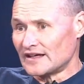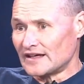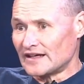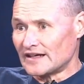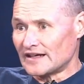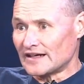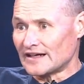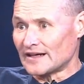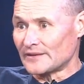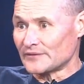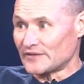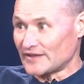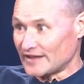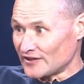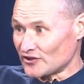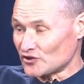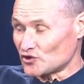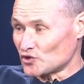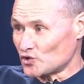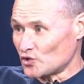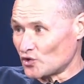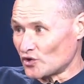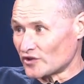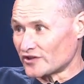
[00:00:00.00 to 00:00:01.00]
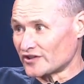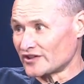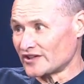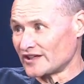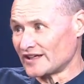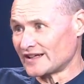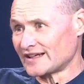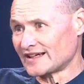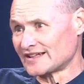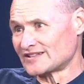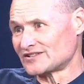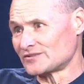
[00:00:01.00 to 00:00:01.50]
to get to Torquay.
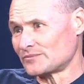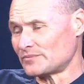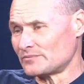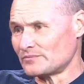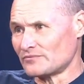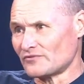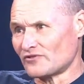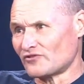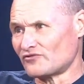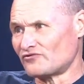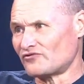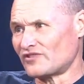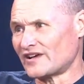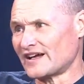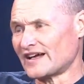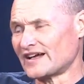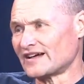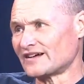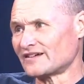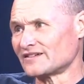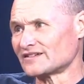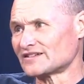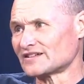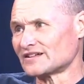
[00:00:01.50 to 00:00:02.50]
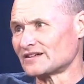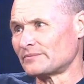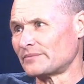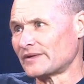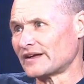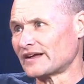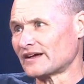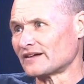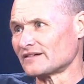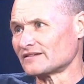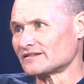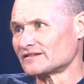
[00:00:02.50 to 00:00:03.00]
And it's around
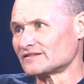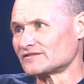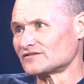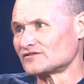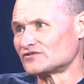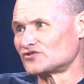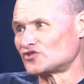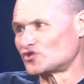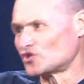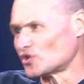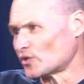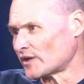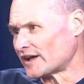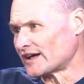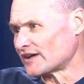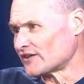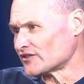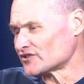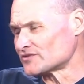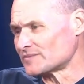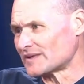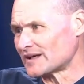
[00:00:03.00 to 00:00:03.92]
about 2 hours,